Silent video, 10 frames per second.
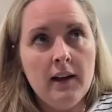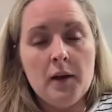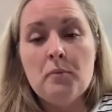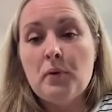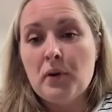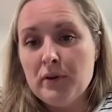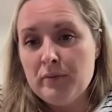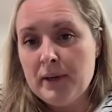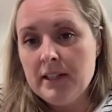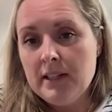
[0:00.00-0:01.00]

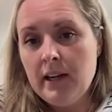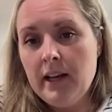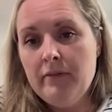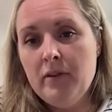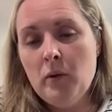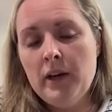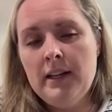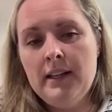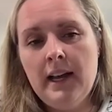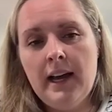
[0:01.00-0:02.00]
improvement, if you
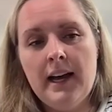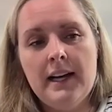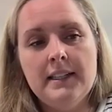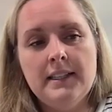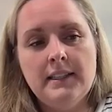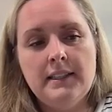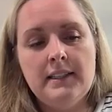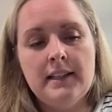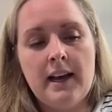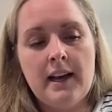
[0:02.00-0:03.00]
will. And
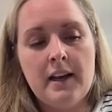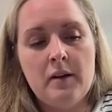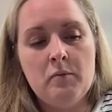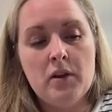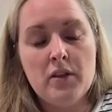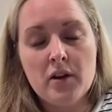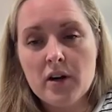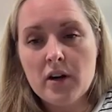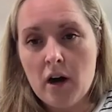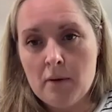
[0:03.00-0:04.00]
the
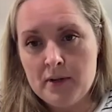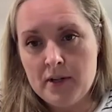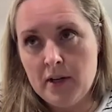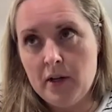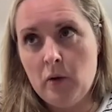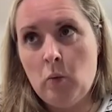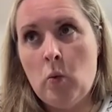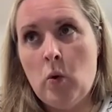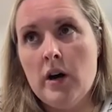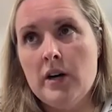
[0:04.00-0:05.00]
third option
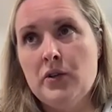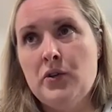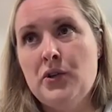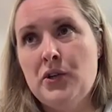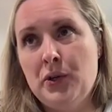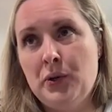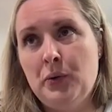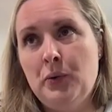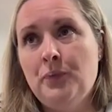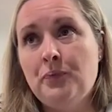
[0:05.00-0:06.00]
was
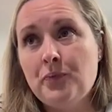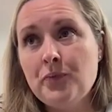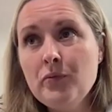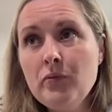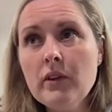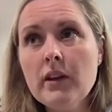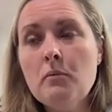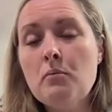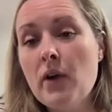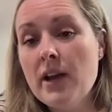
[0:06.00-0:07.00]
to
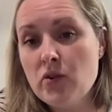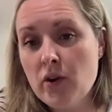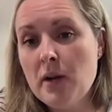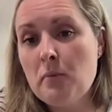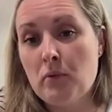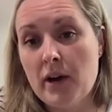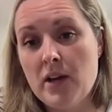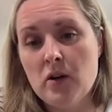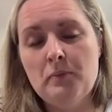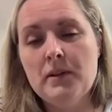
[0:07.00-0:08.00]
try to
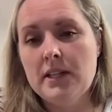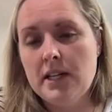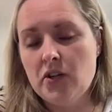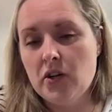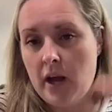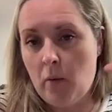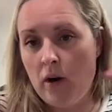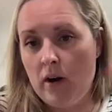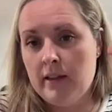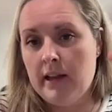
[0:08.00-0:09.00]
break up the seizure
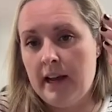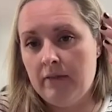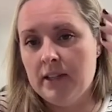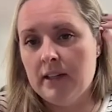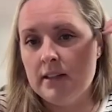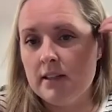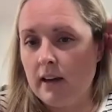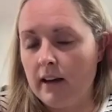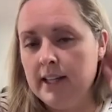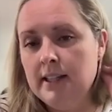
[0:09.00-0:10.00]
network on the left-hand
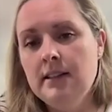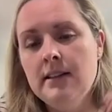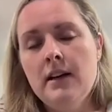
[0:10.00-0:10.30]
side,